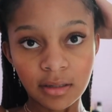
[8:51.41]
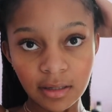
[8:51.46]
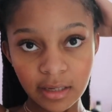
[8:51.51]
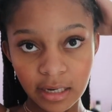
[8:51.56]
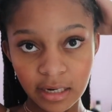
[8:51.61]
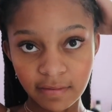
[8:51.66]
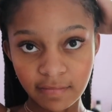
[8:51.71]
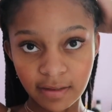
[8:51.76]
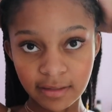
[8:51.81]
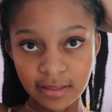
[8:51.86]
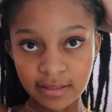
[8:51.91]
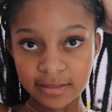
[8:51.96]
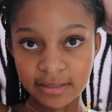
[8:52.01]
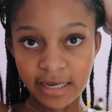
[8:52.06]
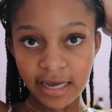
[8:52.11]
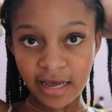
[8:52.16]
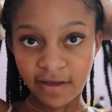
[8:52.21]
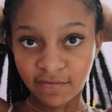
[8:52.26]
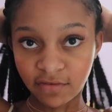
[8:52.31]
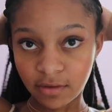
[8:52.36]
kind of like this
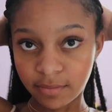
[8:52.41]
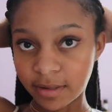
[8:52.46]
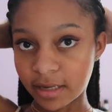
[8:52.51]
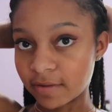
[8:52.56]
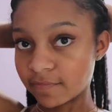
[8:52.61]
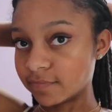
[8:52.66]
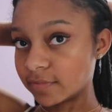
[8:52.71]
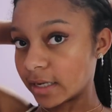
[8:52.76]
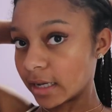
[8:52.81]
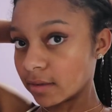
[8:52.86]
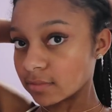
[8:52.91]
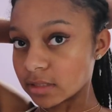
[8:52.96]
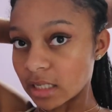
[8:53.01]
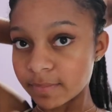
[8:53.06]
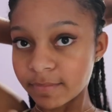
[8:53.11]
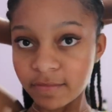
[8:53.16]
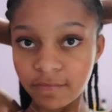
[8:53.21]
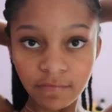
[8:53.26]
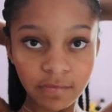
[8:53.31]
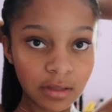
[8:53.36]
half up, half down
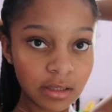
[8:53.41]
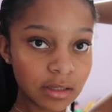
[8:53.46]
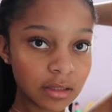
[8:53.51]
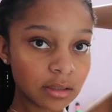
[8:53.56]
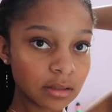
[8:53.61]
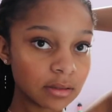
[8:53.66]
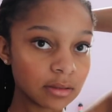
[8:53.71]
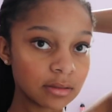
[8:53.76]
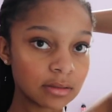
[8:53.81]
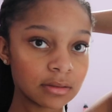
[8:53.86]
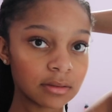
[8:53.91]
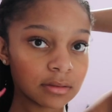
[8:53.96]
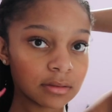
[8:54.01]
type of thing.